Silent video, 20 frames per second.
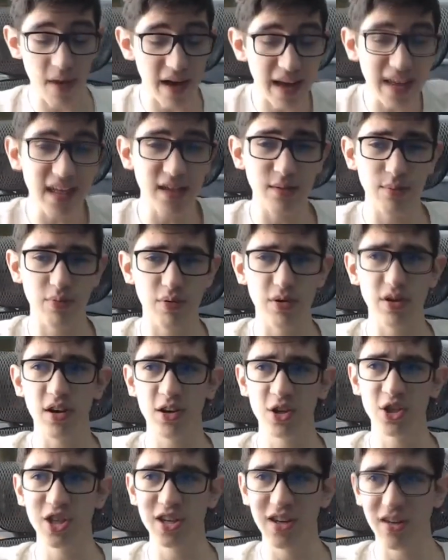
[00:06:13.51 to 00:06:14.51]
any
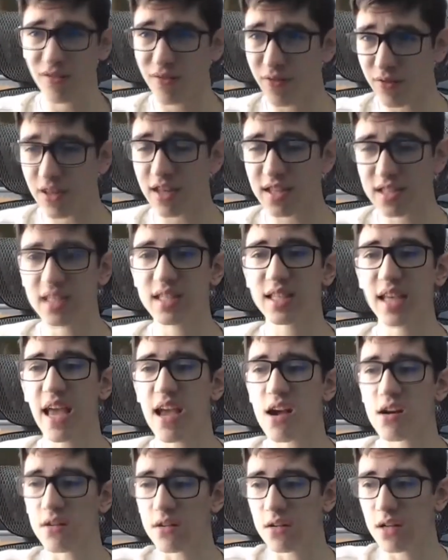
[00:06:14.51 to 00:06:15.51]
production of this
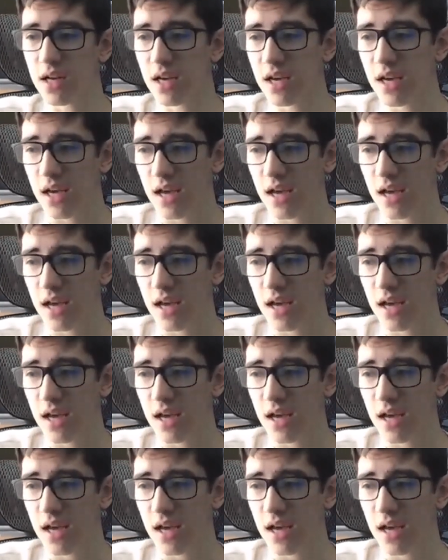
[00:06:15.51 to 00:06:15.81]
scale.